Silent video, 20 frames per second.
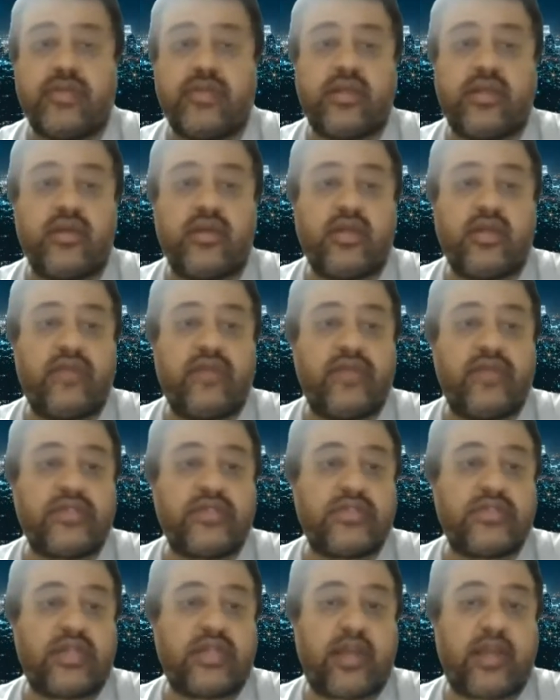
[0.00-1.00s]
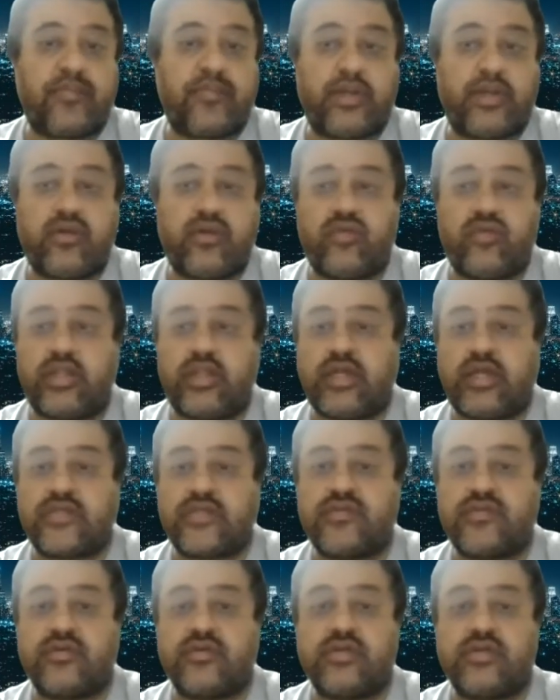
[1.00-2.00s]
big events that happened over the
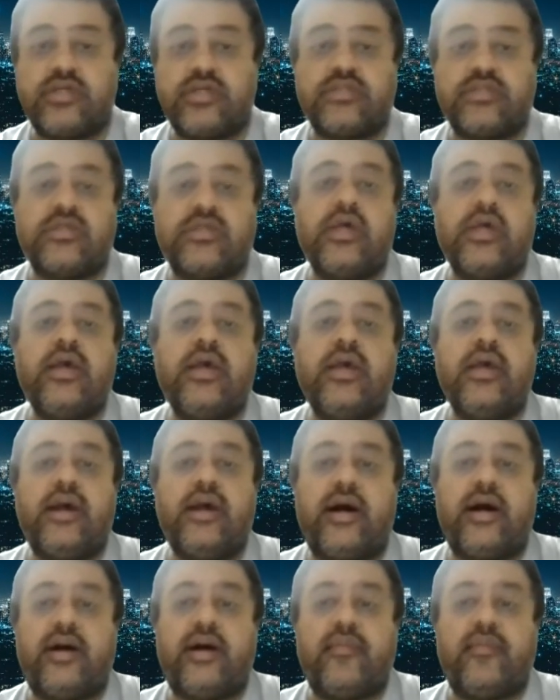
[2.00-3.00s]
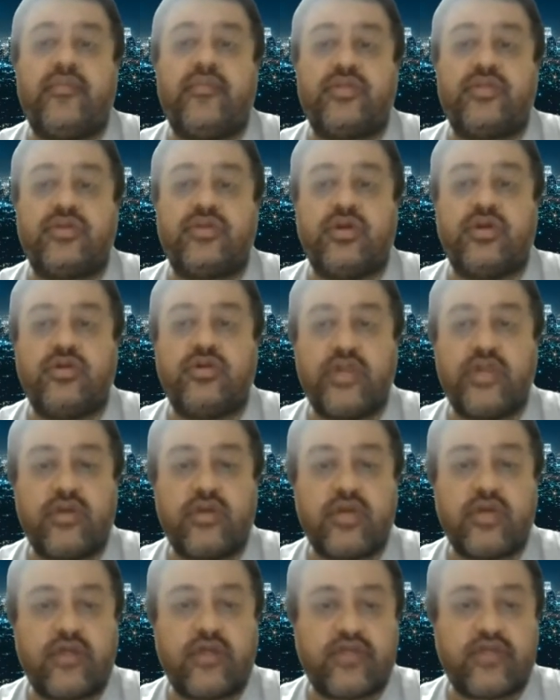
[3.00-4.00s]
last few years. So you need
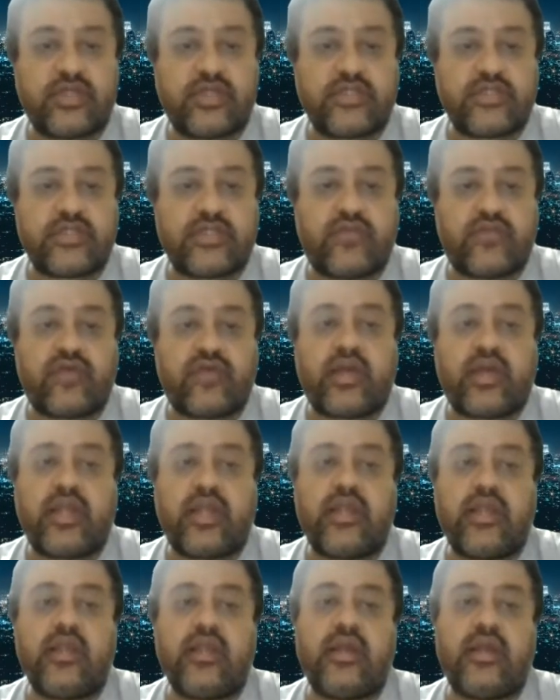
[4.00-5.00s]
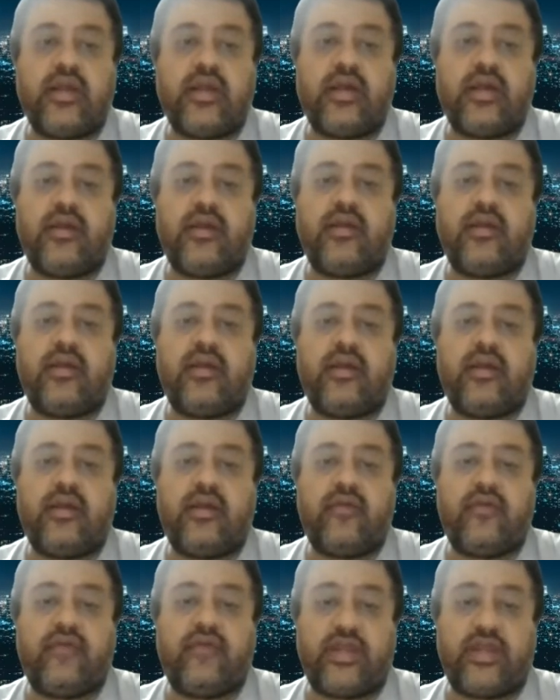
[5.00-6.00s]
to give the reason why
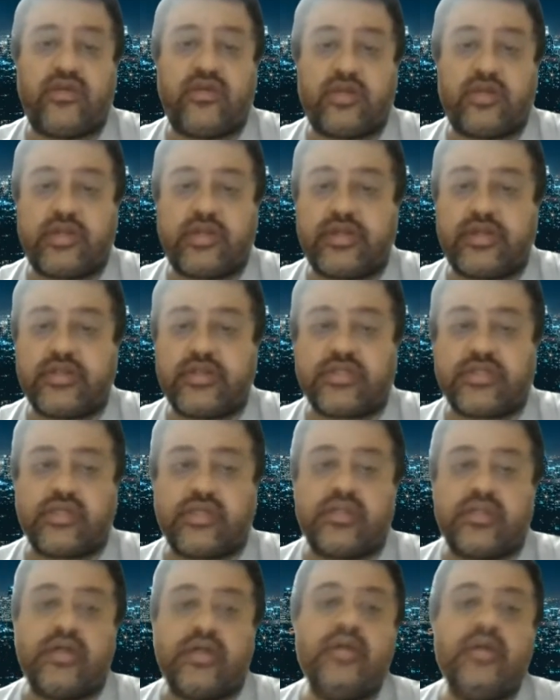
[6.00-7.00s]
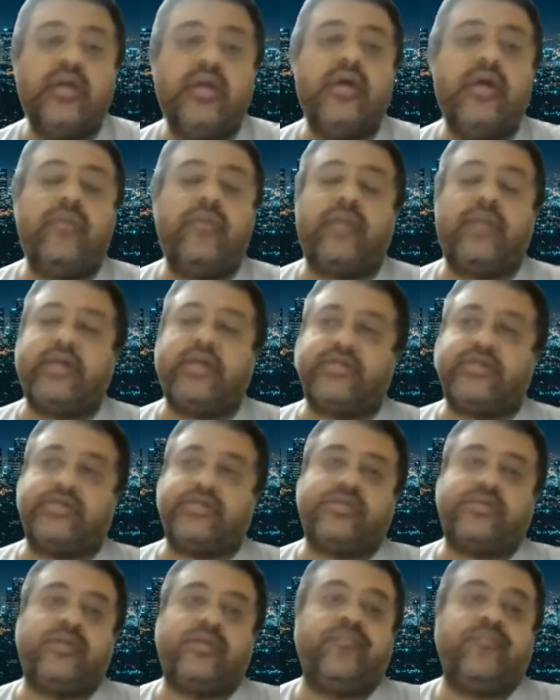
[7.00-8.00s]
you are increasing the
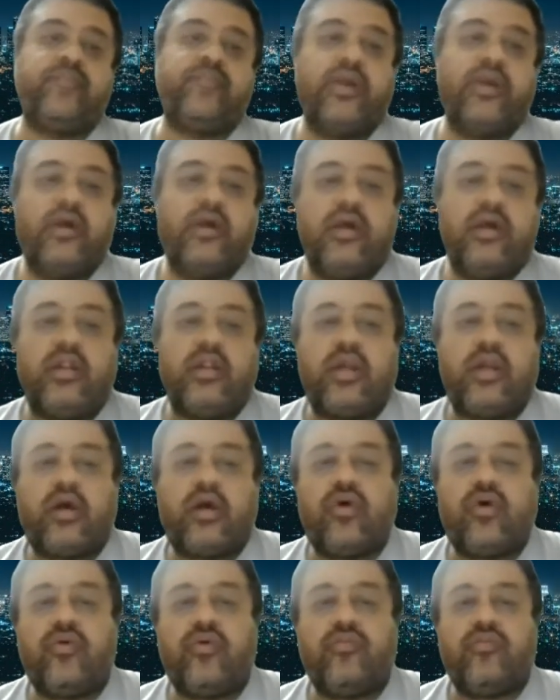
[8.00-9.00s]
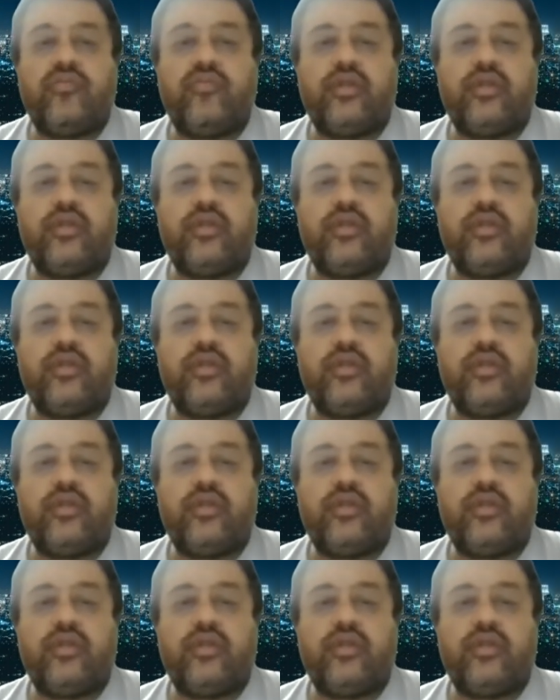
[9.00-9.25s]
prices. Now,